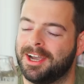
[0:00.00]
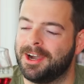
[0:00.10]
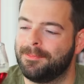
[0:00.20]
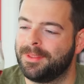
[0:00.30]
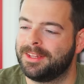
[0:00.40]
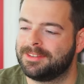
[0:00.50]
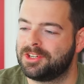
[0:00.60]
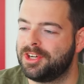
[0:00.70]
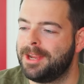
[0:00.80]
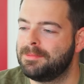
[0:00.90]
Um, it's a
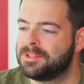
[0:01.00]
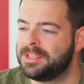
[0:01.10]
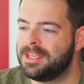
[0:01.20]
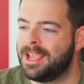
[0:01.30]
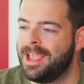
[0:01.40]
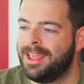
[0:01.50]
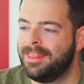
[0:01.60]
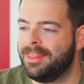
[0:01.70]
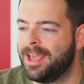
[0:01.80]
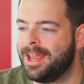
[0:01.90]
shame to see
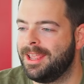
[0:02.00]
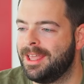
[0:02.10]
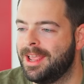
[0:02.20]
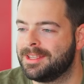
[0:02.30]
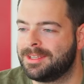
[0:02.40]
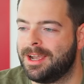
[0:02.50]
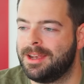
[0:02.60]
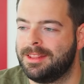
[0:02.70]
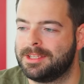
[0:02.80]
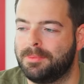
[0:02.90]
that it has gotten
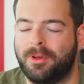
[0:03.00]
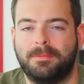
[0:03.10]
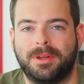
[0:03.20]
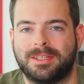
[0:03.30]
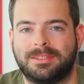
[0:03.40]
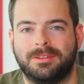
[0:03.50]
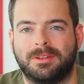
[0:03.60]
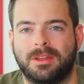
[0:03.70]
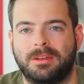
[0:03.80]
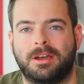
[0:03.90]
to this point, but it's
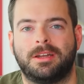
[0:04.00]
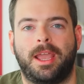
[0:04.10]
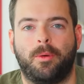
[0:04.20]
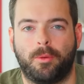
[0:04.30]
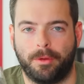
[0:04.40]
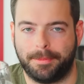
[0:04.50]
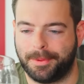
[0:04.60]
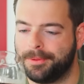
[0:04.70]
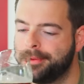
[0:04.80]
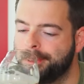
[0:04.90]
still not horrible.